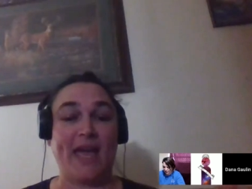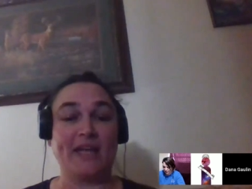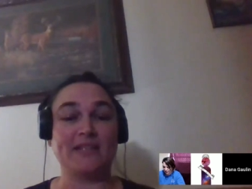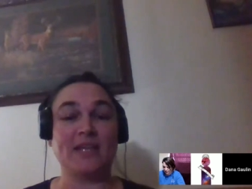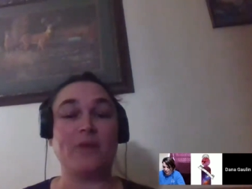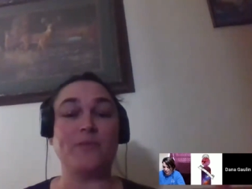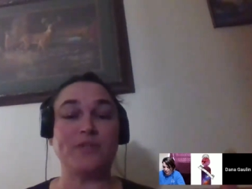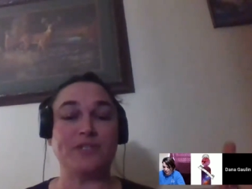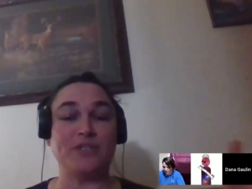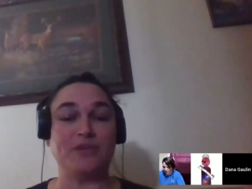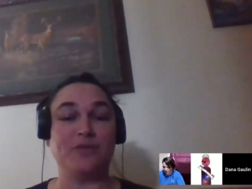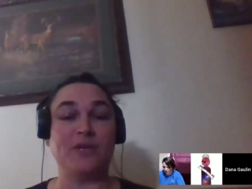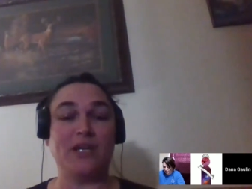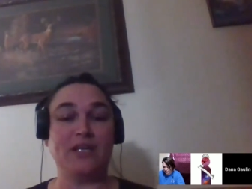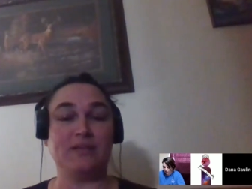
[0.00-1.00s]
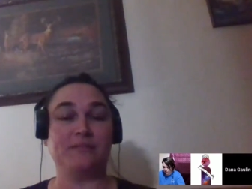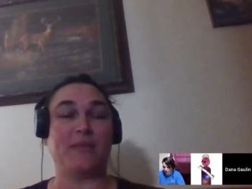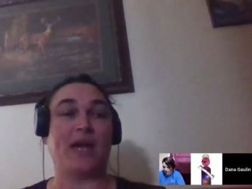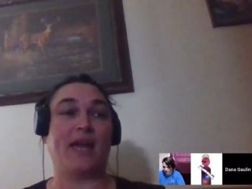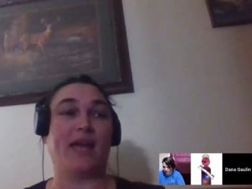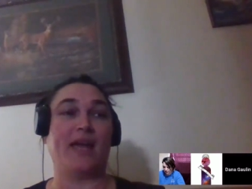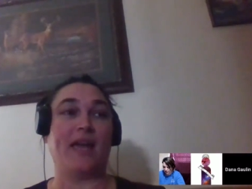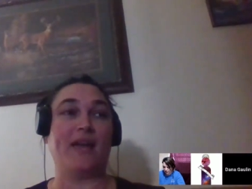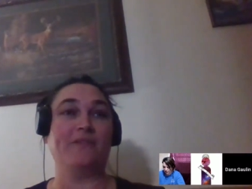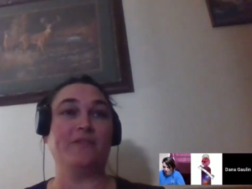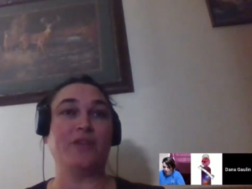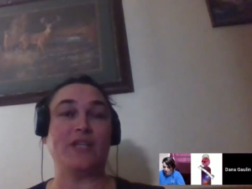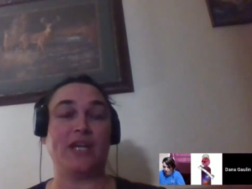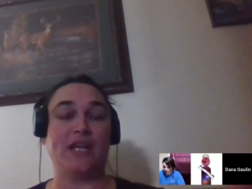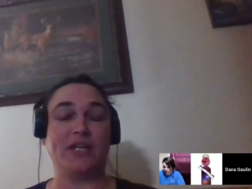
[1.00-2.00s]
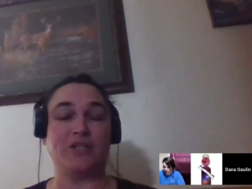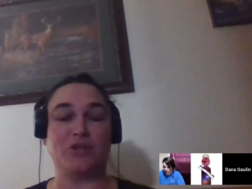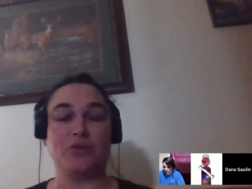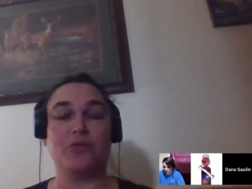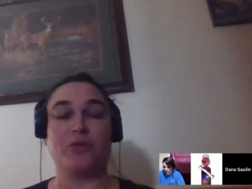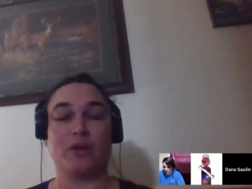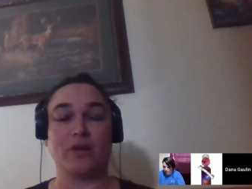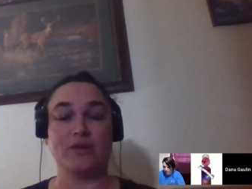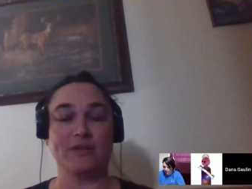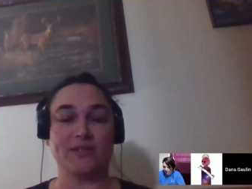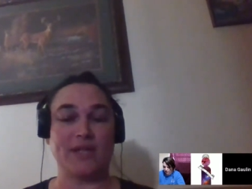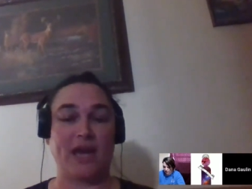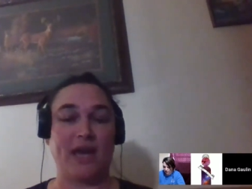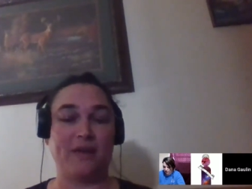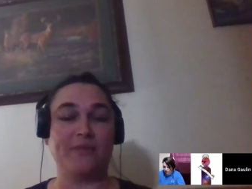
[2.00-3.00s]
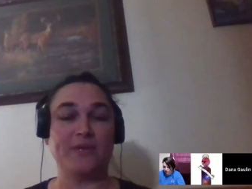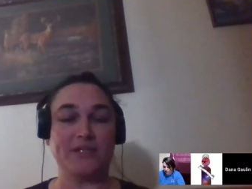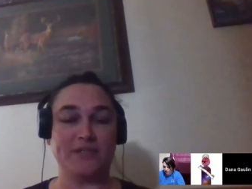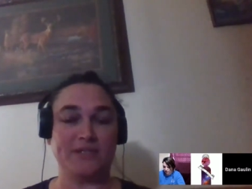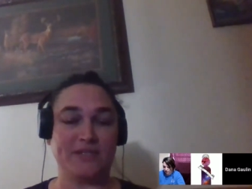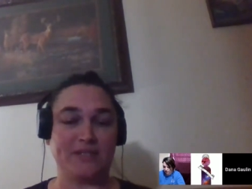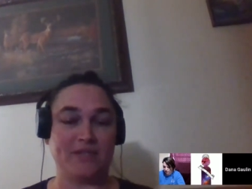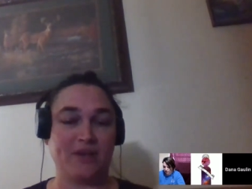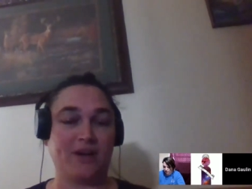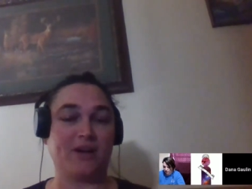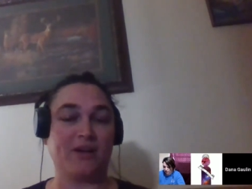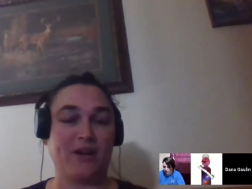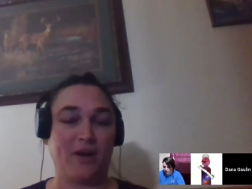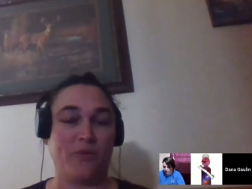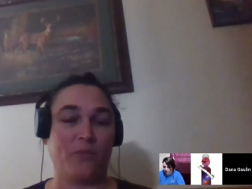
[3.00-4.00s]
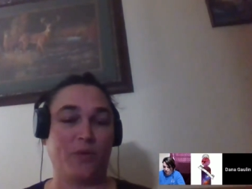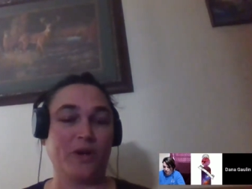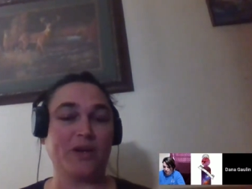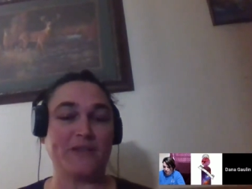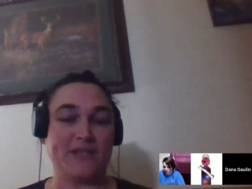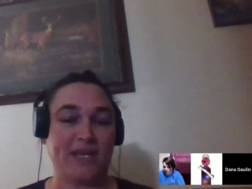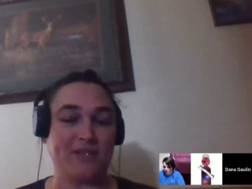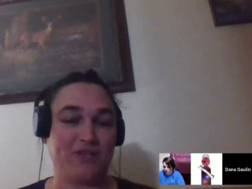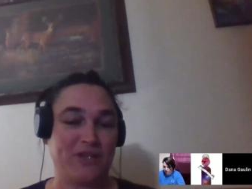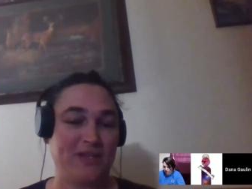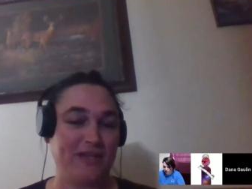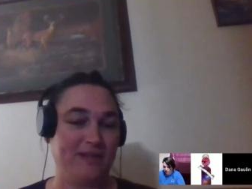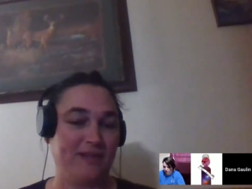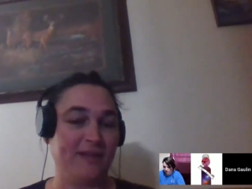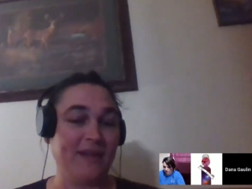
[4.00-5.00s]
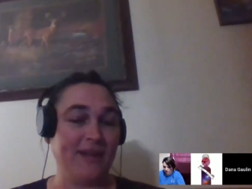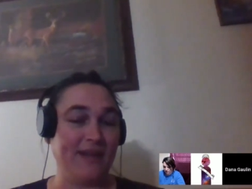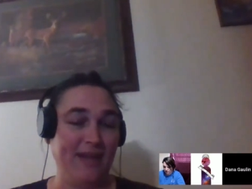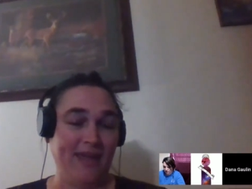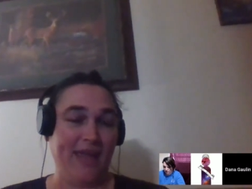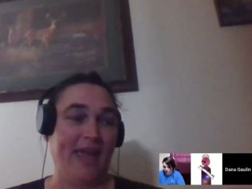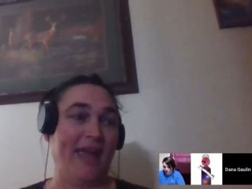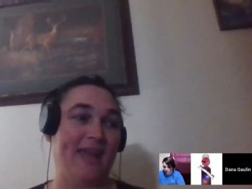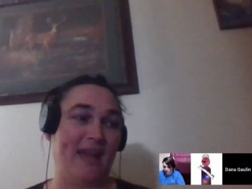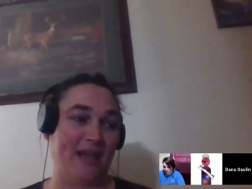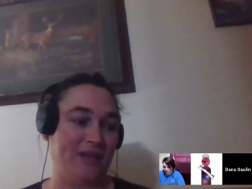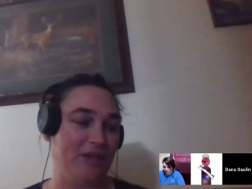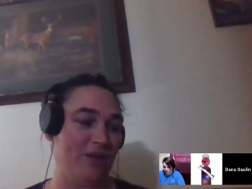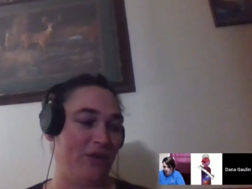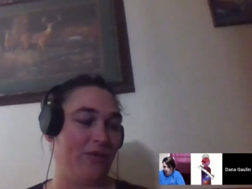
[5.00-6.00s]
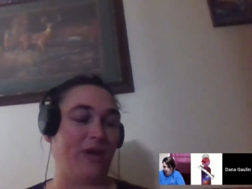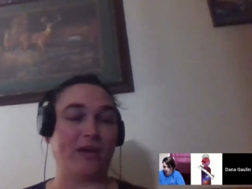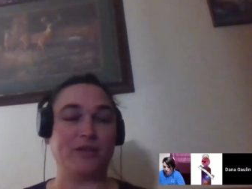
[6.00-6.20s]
as I was doing my everyday chores, I would start a work session and, you know,